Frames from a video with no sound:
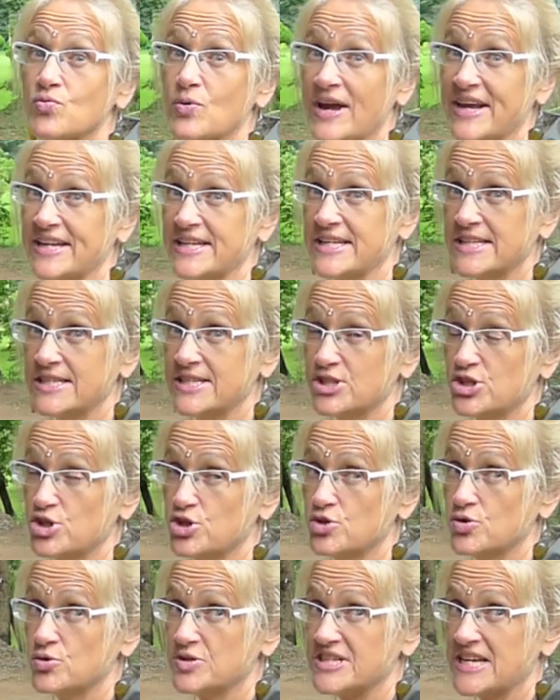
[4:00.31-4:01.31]
ready
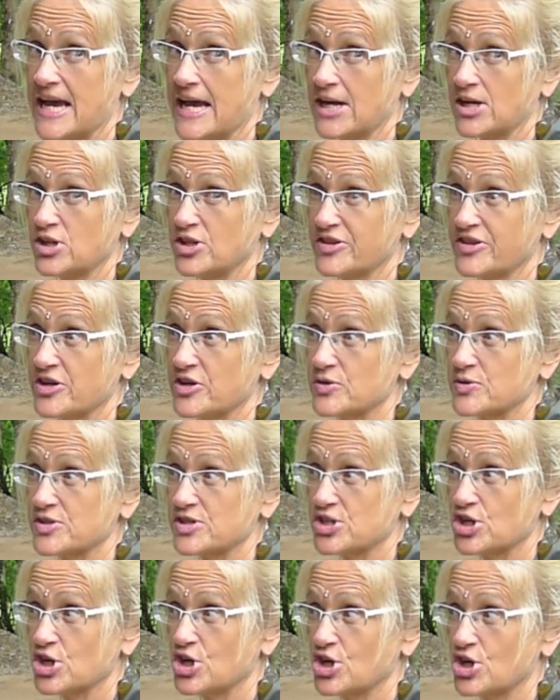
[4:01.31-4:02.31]
to tackle those
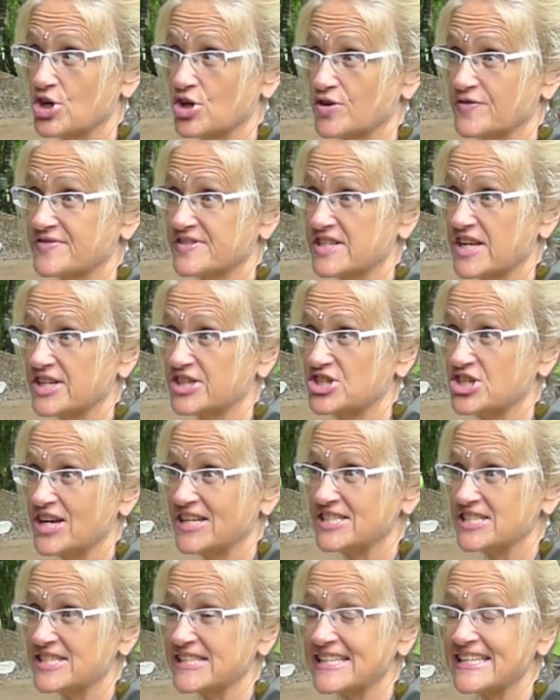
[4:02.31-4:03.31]
curves
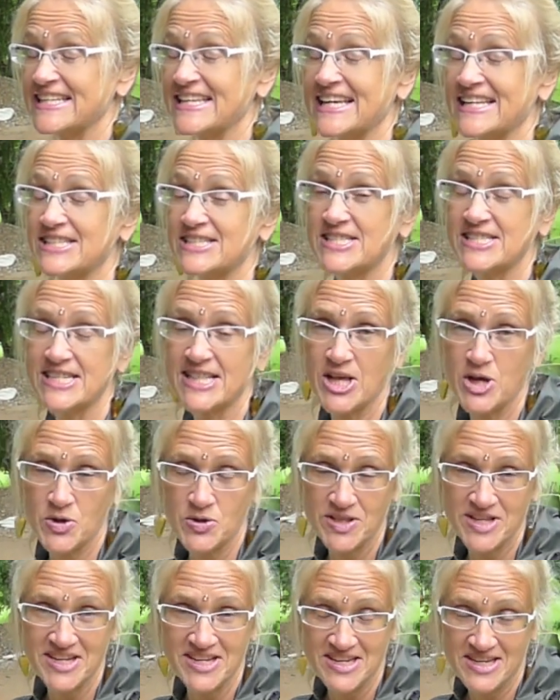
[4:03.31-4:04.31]
gently and
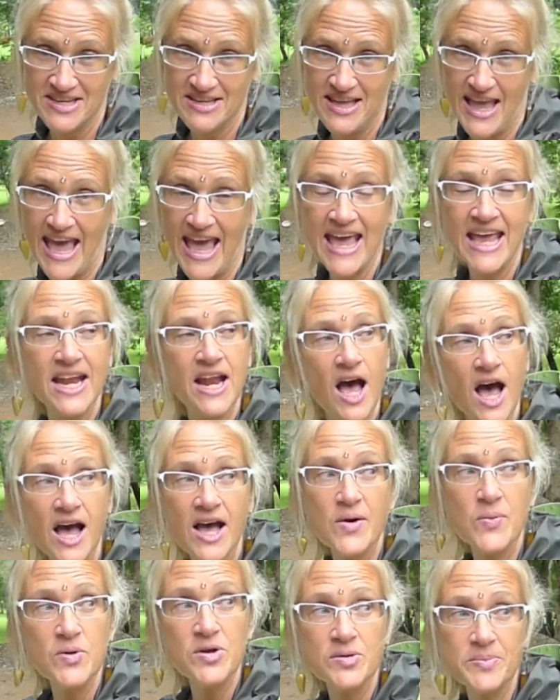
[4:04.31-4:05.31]
slowly. And
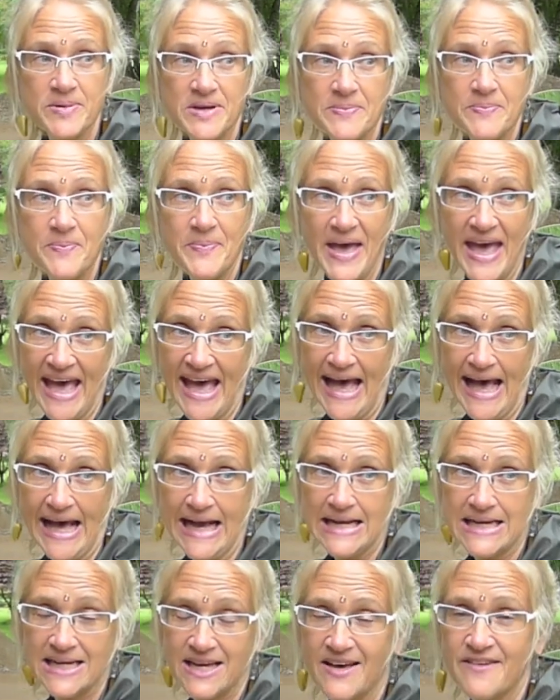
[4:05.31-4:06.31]
I will be
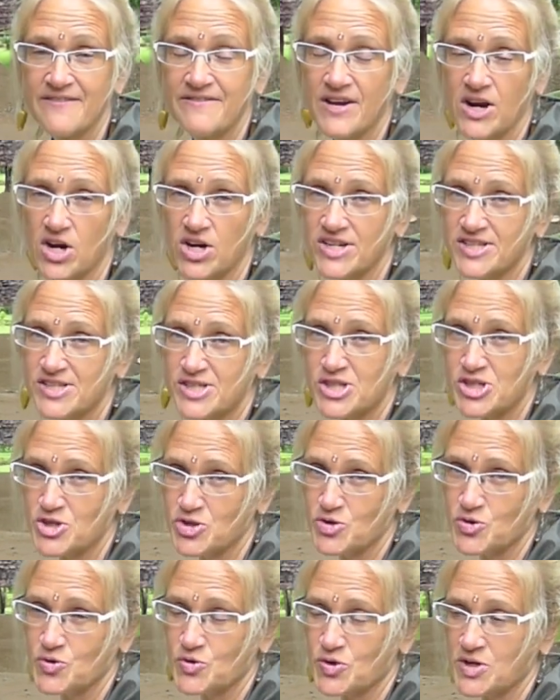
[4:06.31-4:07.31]
back very
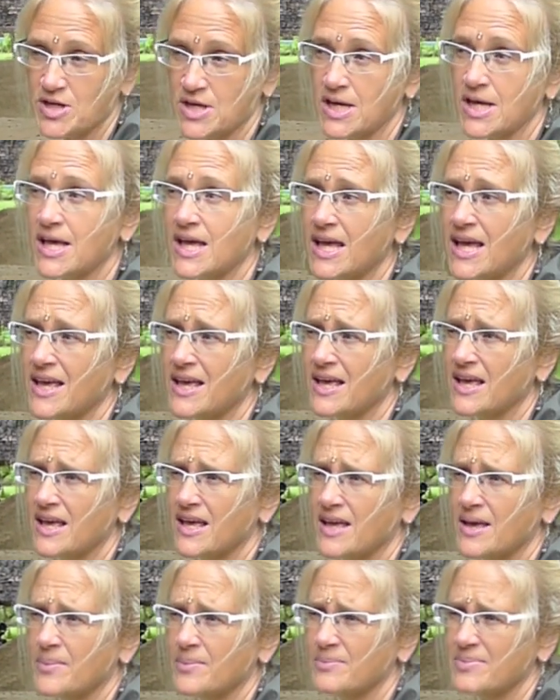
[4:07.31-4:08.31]
soon
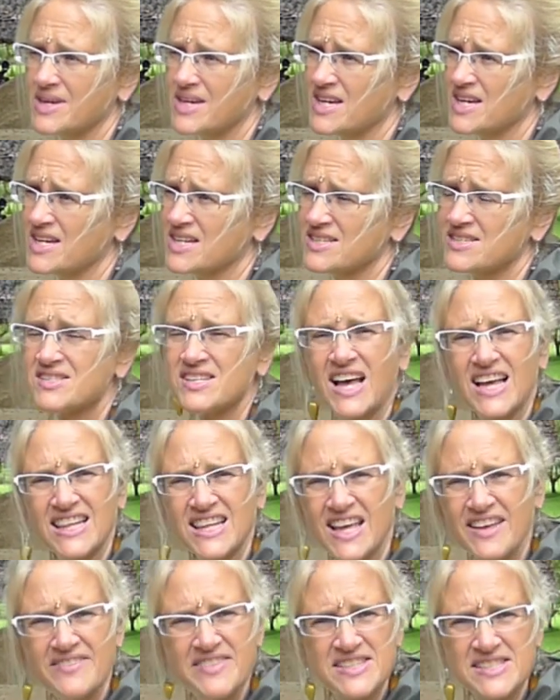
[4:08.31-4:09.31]
because I
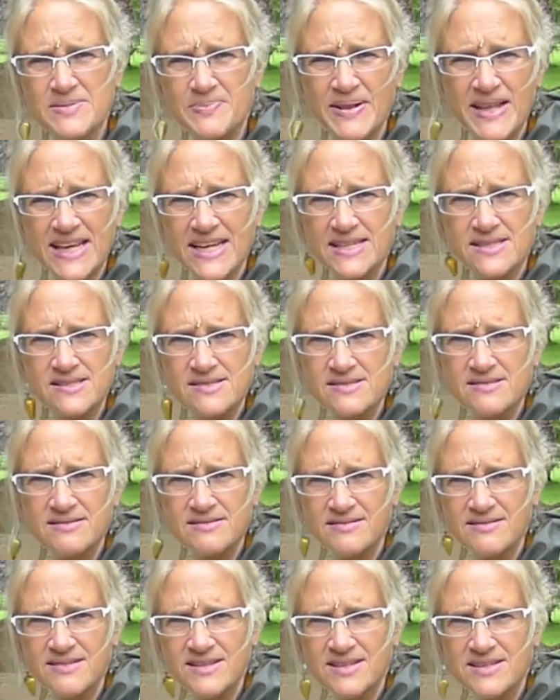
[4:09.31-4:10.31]
love this place.
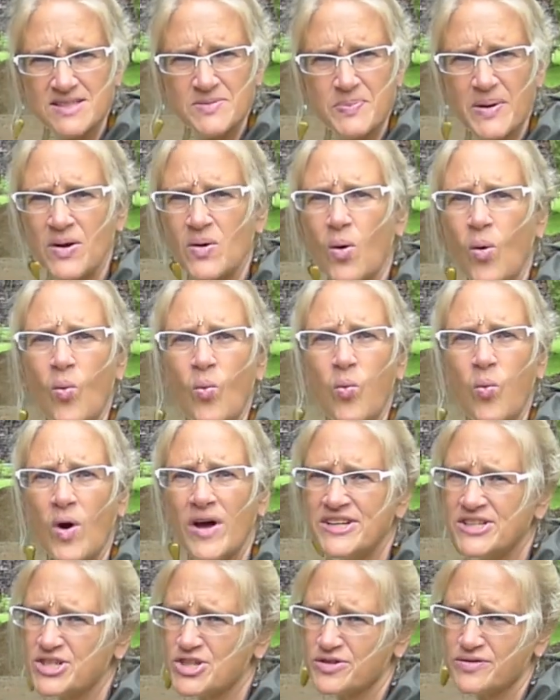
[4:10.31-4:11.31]
It's been
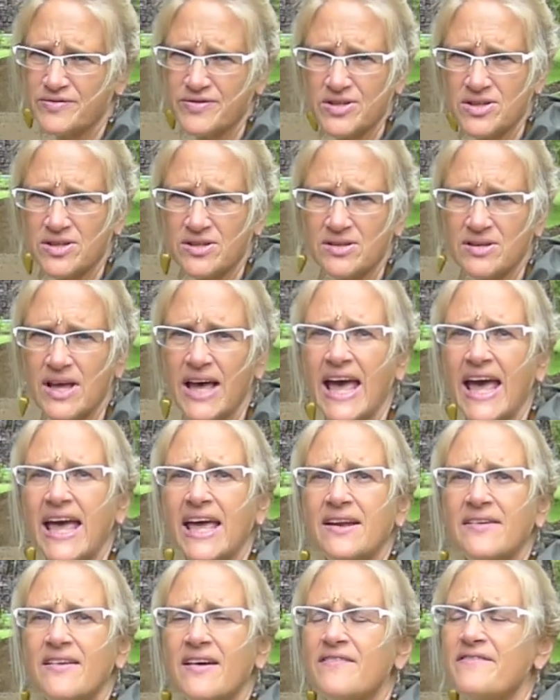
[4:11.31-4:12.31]
wonderful
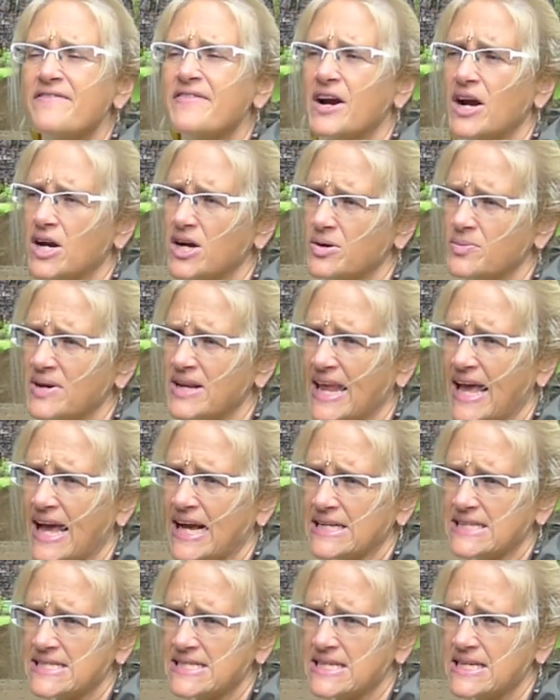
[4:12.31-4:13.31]
and very
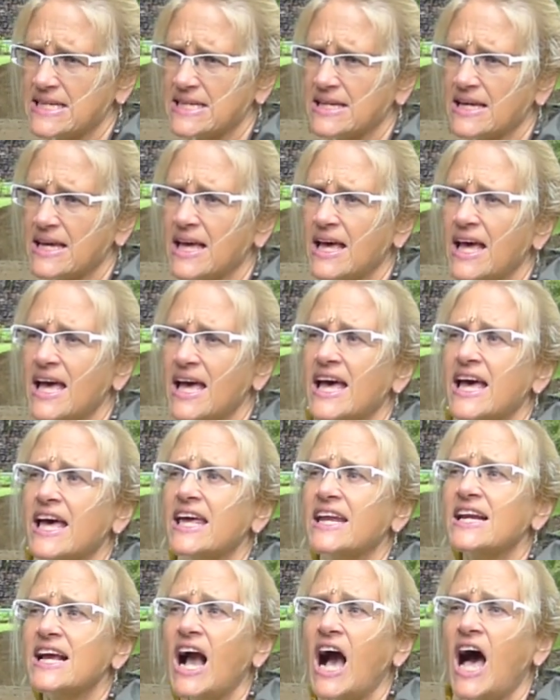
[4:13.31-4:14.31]
relaxing
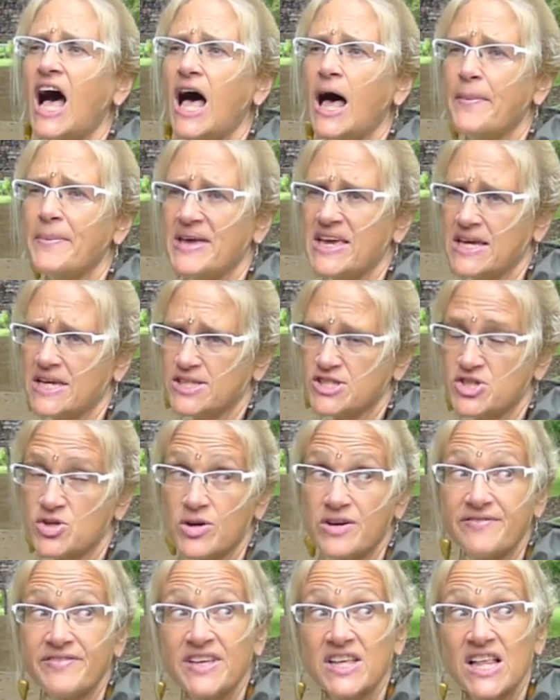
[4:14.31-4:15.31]
and calming. So
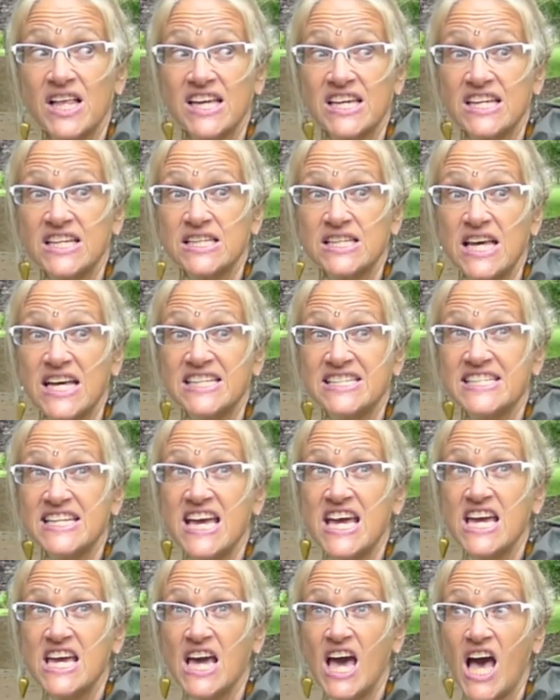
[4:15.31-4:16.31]
I feel I can
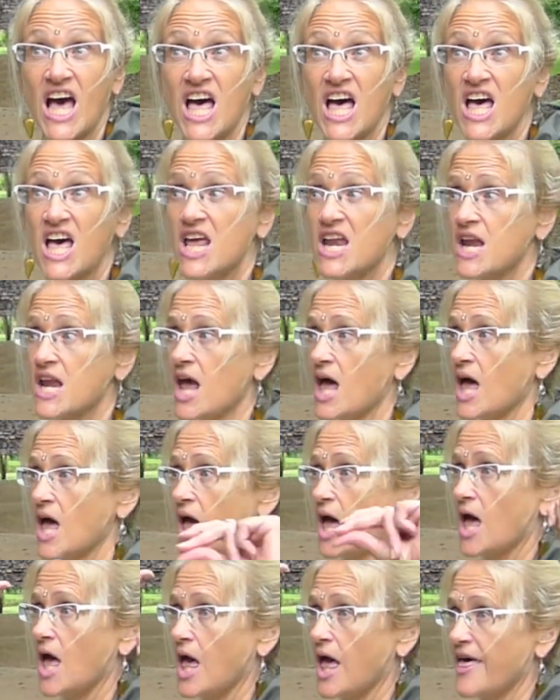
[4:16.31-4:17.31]
take on
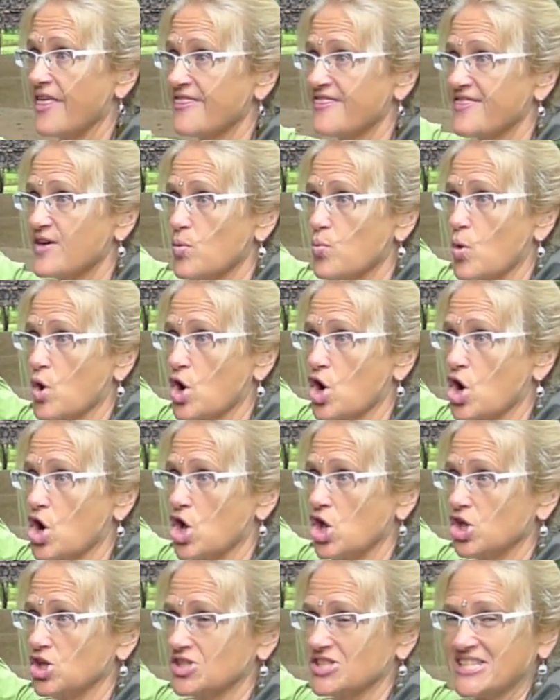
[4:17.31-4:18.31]
the
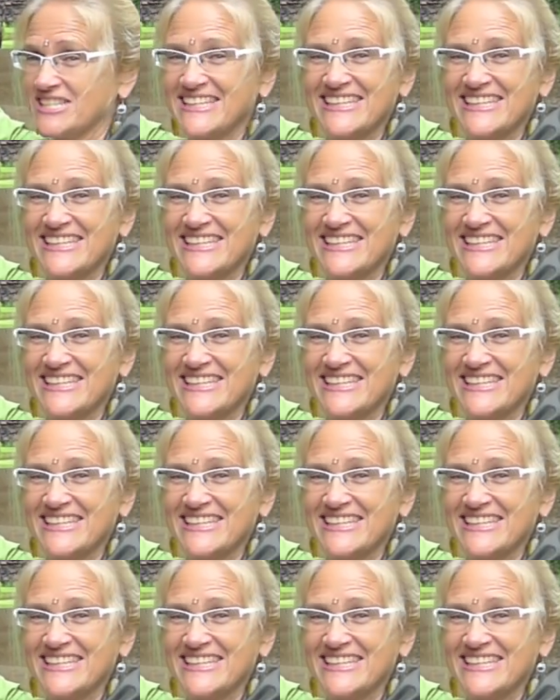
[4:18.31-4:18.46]
world